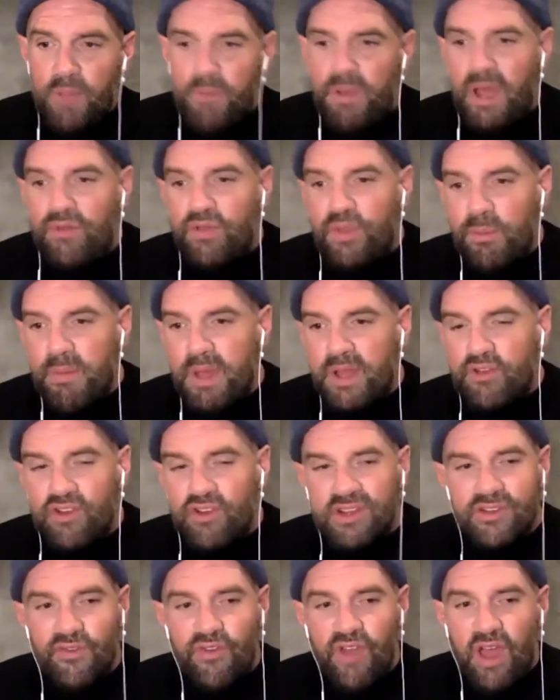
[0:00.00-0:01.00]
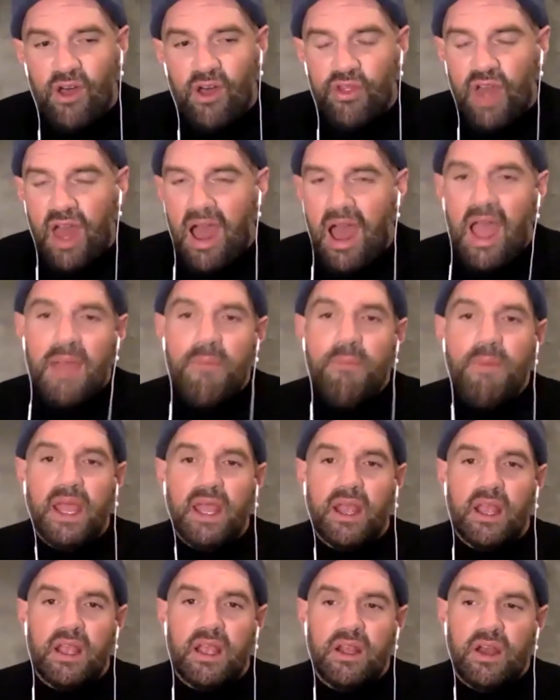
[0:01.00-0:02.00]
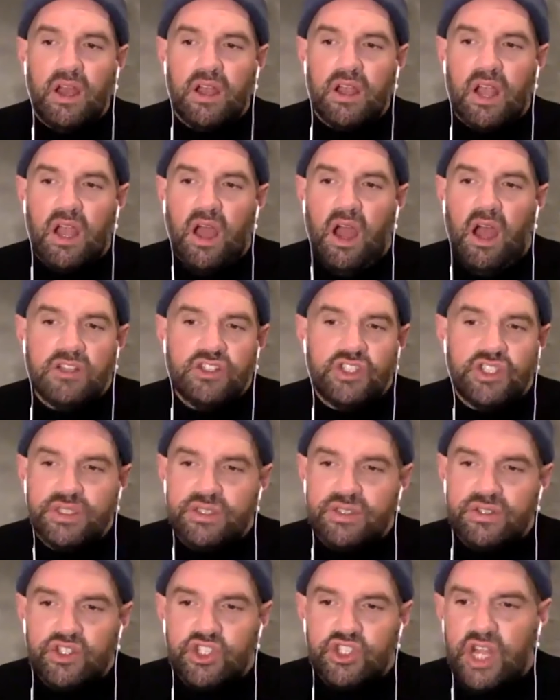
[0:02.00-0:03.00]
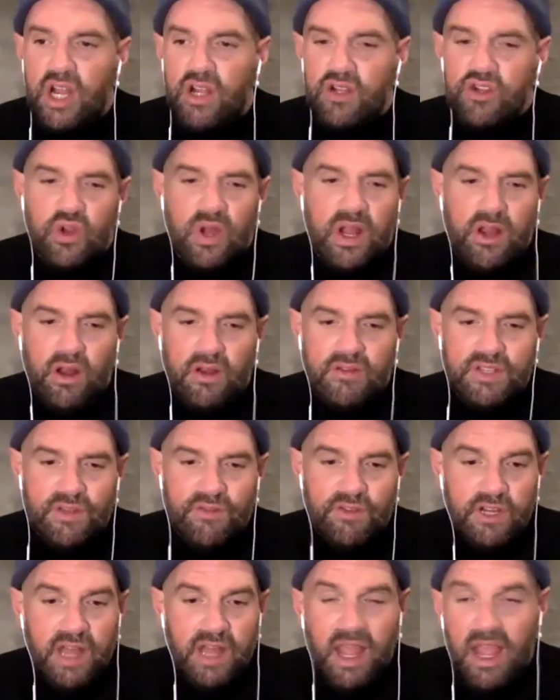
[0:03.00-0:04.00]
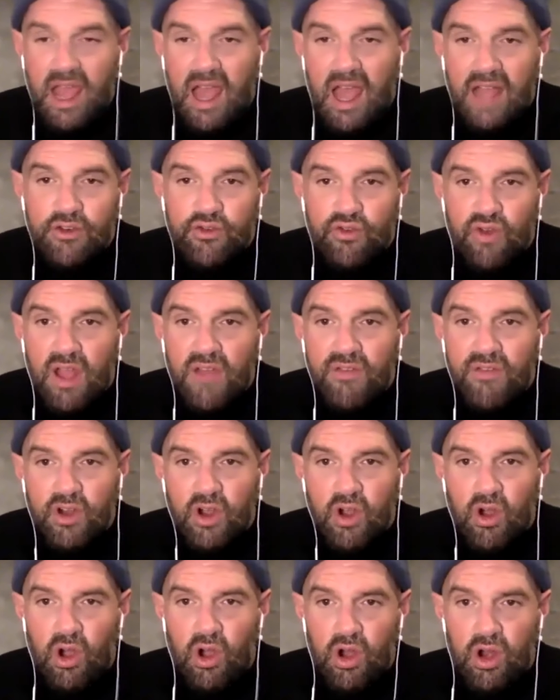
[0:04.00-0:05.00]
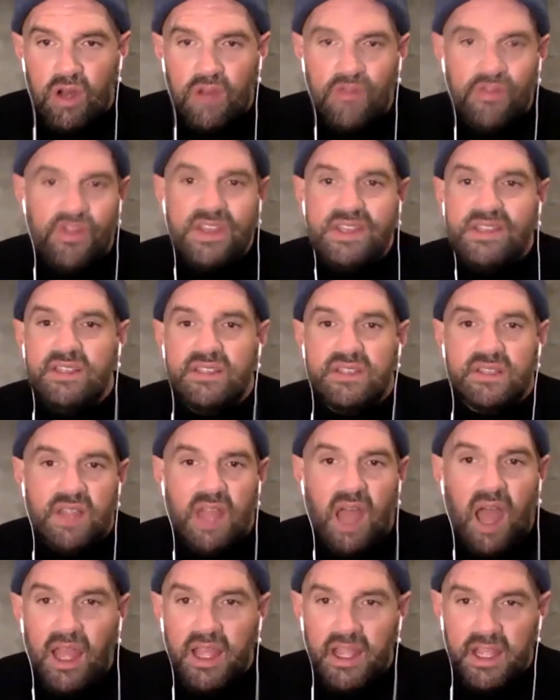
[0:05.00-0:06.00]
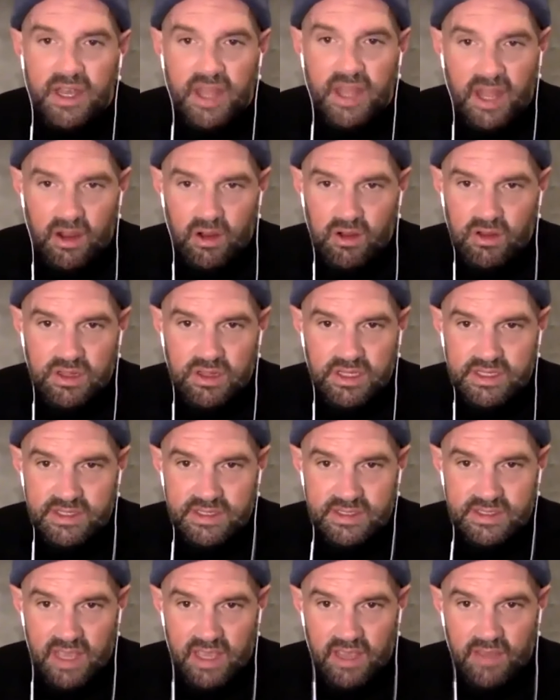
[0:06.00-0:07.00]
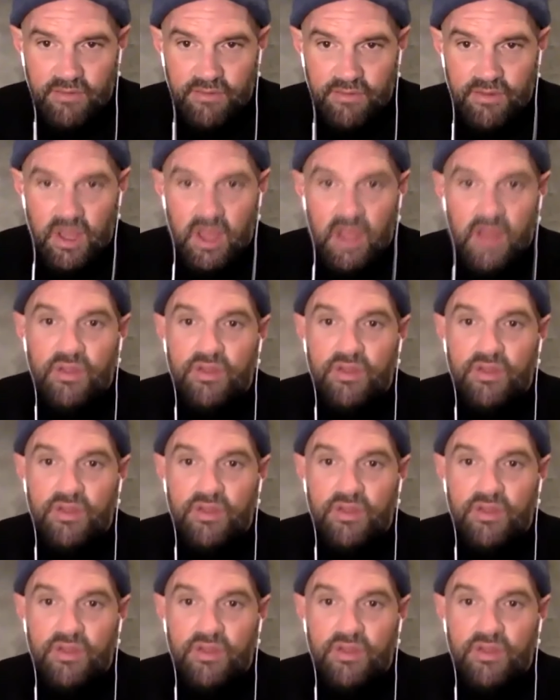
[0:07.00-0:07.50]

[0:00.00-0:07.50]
about the metrics of health, I make uh, conscious tra- trade offs every day. I drive a car. This is not inherently safe.